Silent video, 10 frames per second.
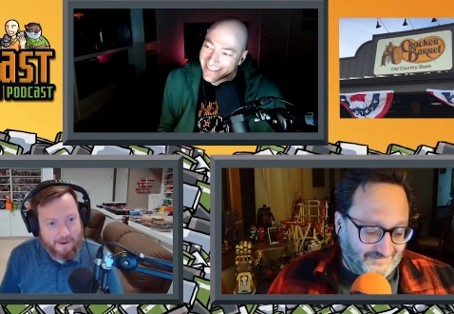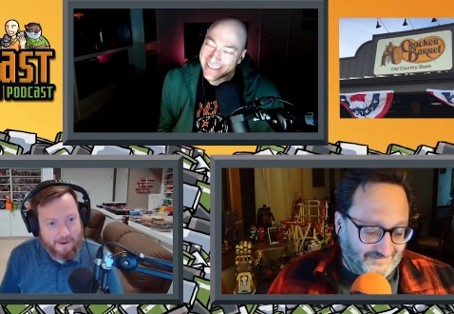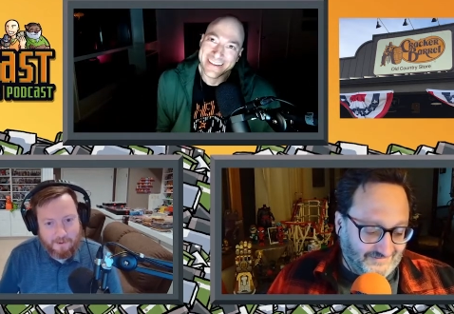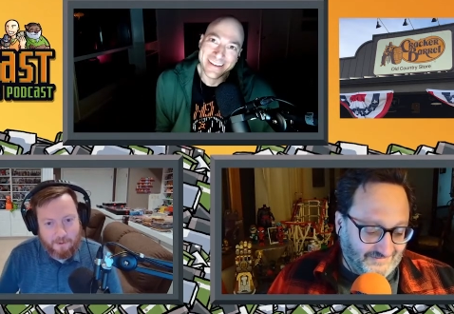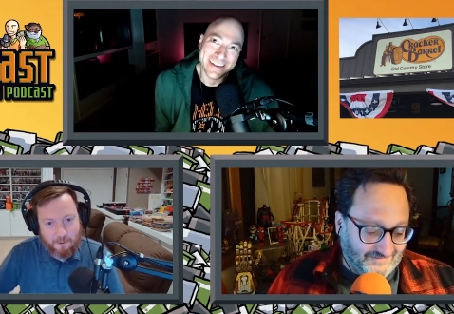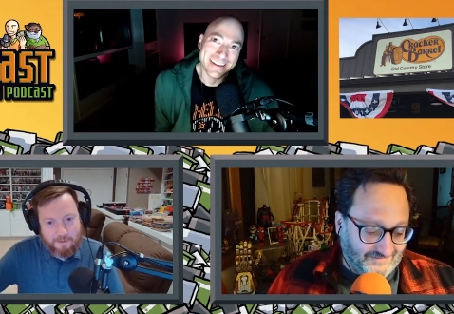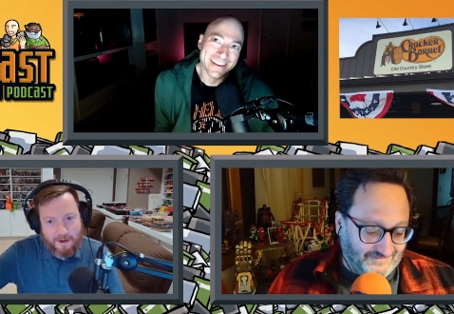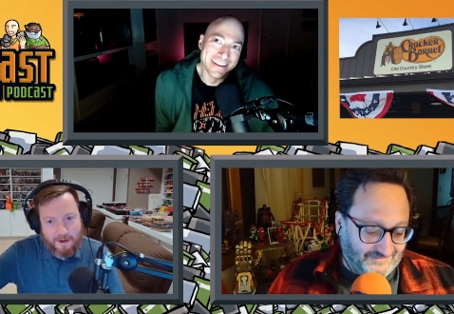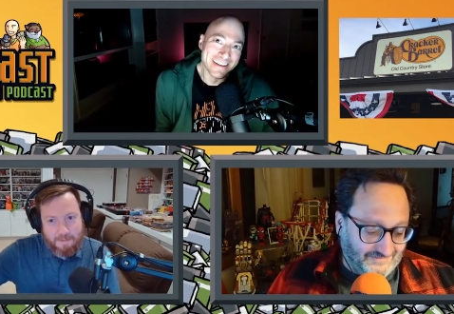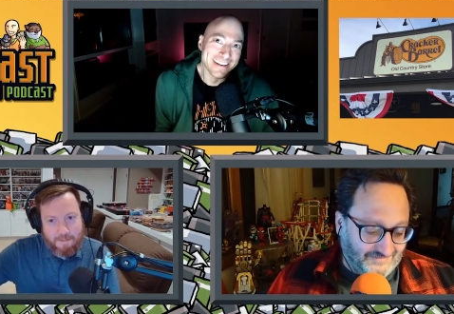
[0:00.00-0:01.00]
Speaker 1: old
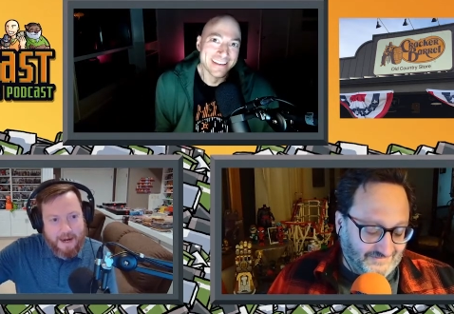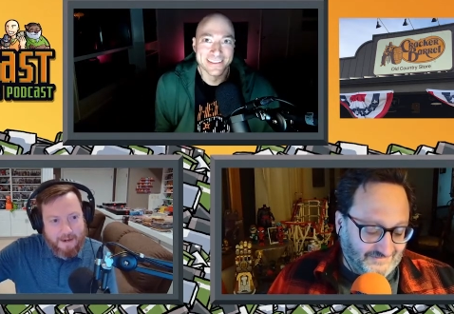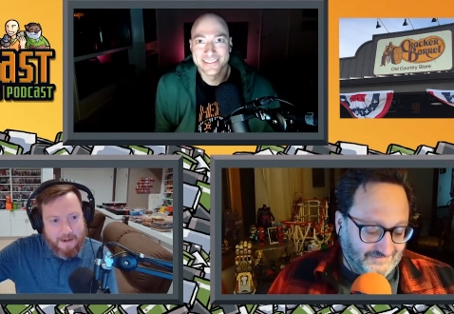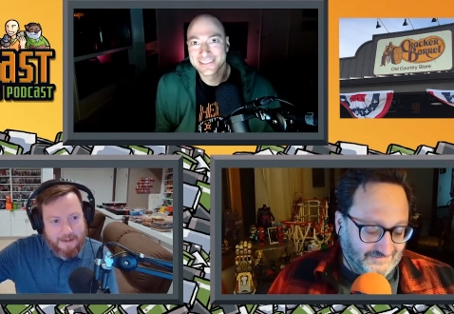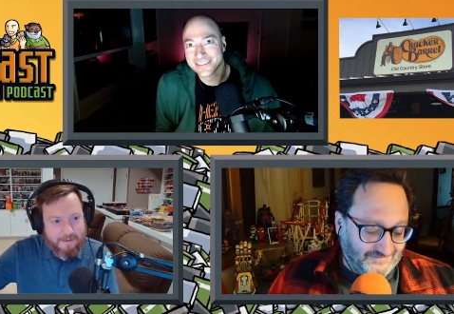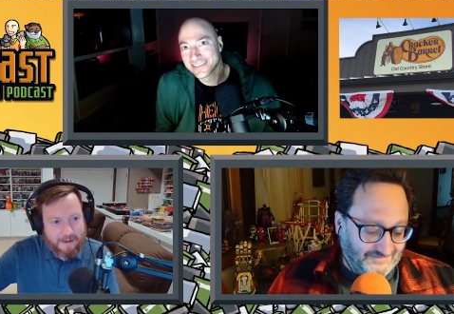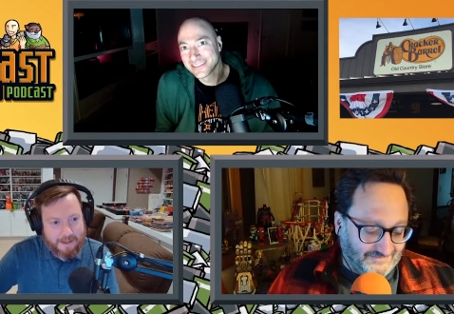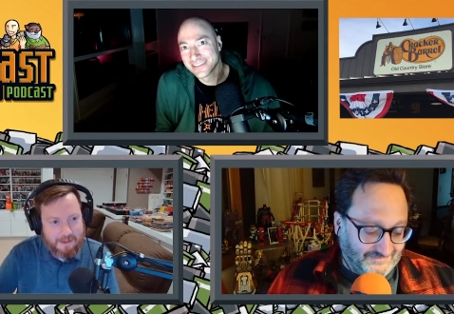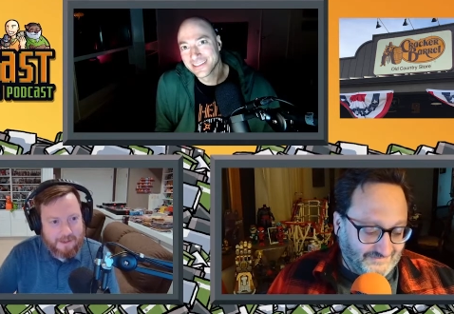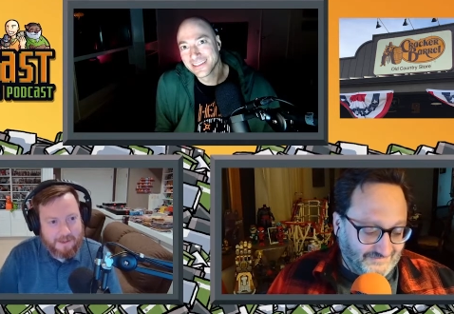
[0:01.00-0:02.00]
timey candy
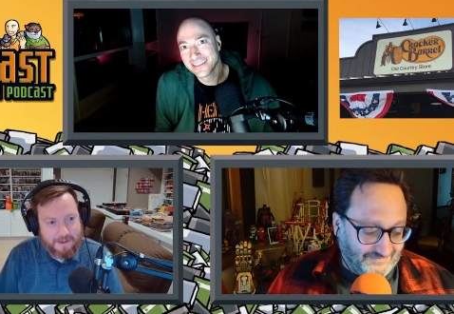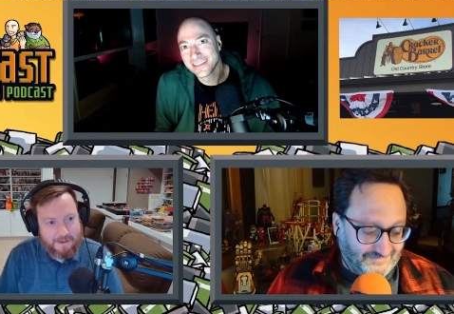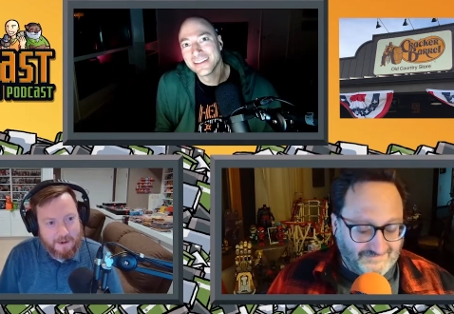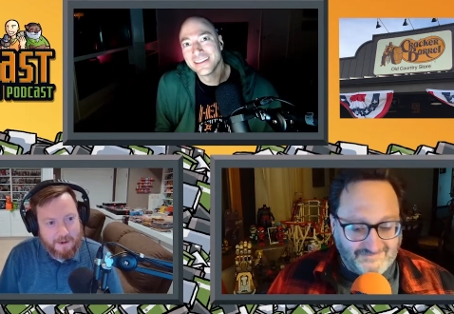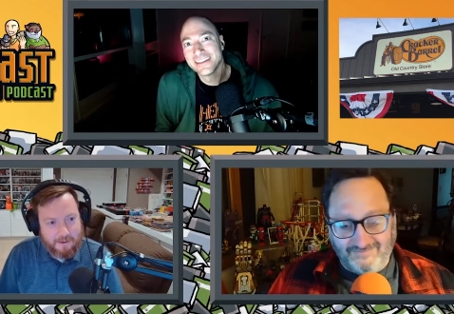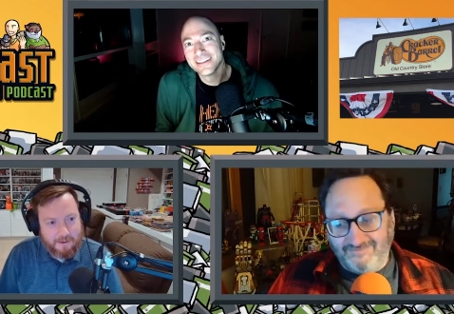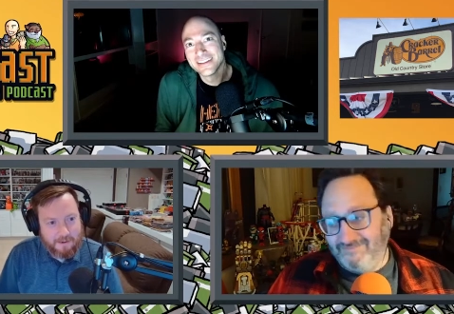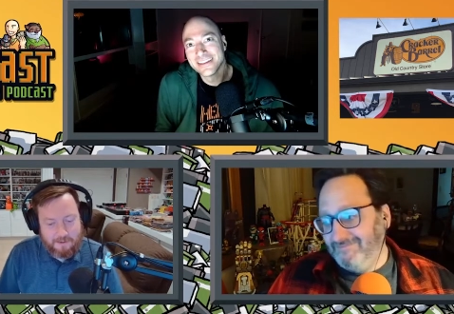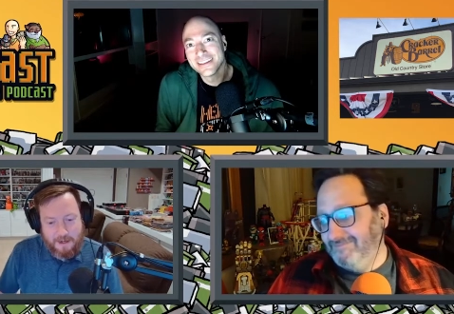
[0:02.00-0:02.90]
section. There's